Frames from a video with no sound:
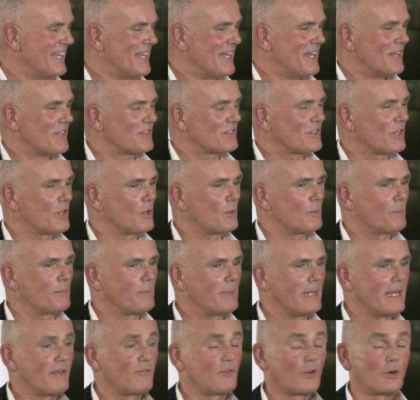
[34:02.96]
So
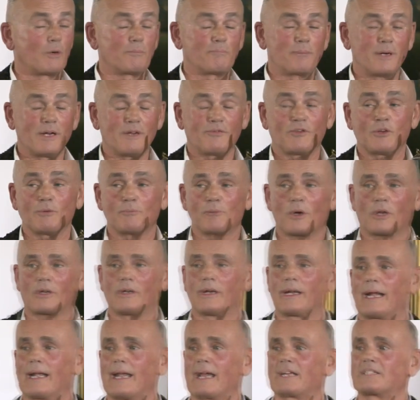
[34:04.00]
if you're a perfume bottle
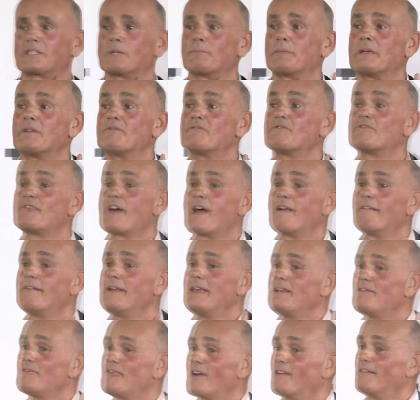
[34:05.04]
collector, be very,
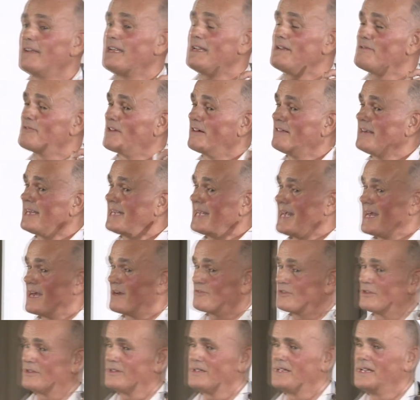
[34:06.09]
very, very
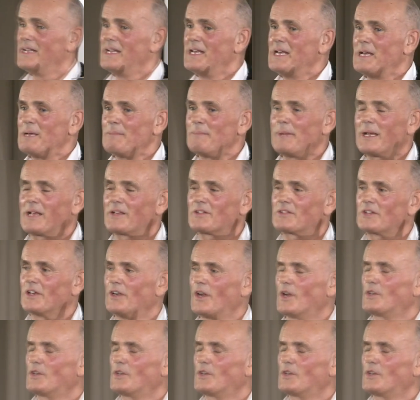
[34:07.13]
careful because a lot